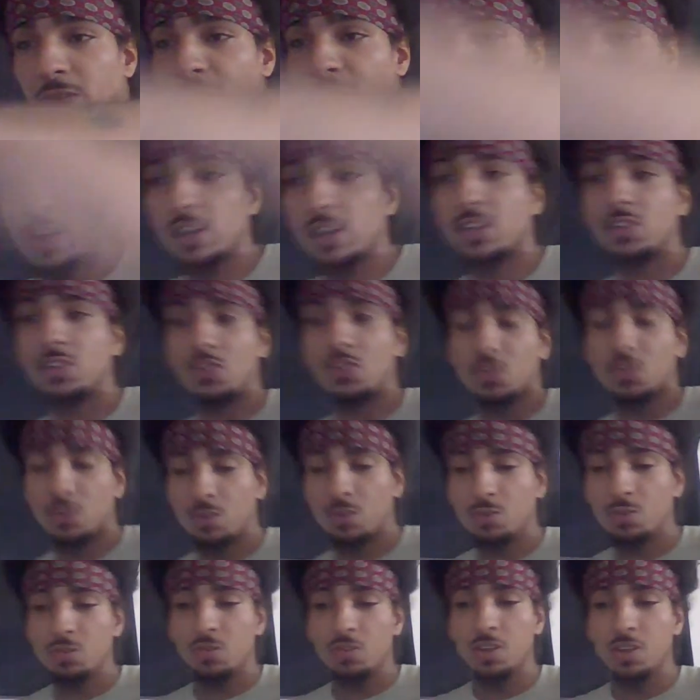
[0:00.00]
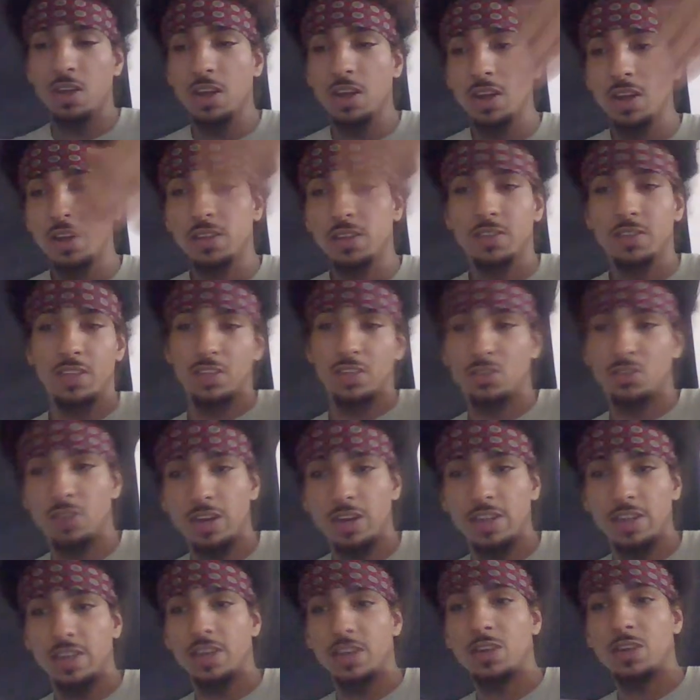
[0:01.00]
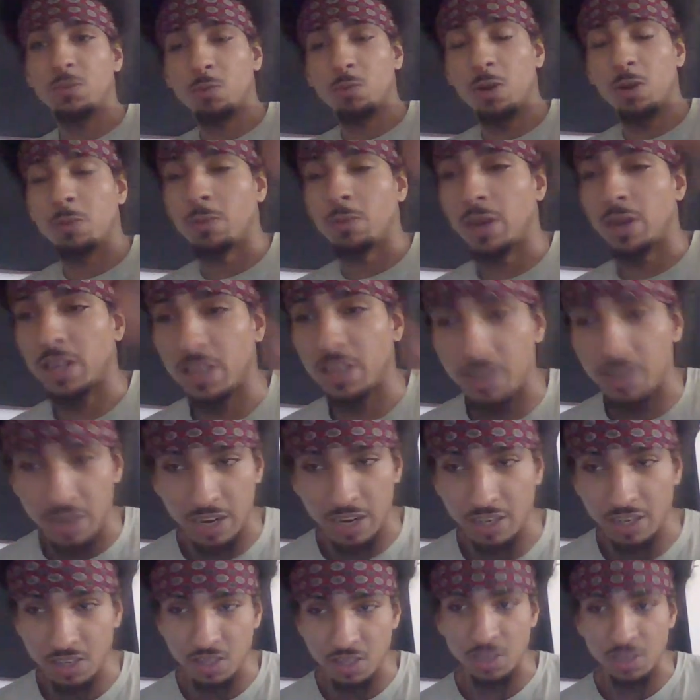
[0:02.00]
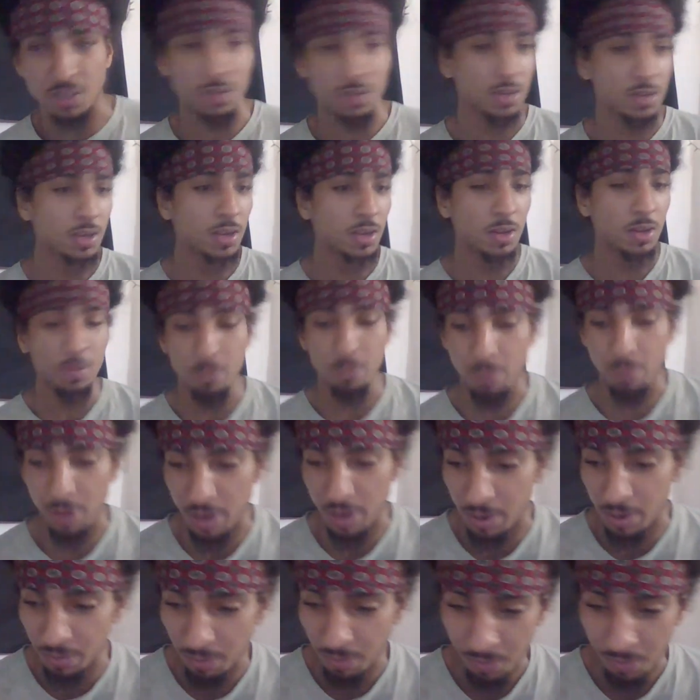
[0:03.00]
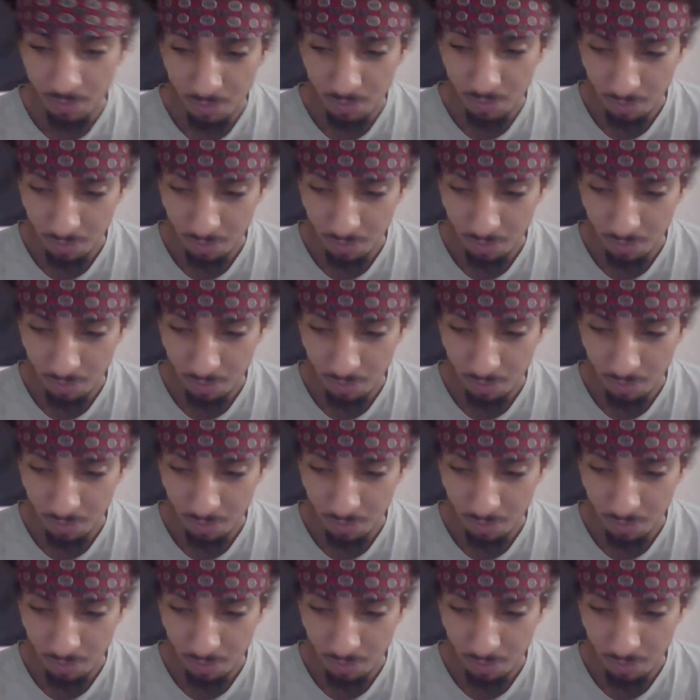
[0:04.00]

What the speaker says: the fucking truth, they try to interrupt my connection. But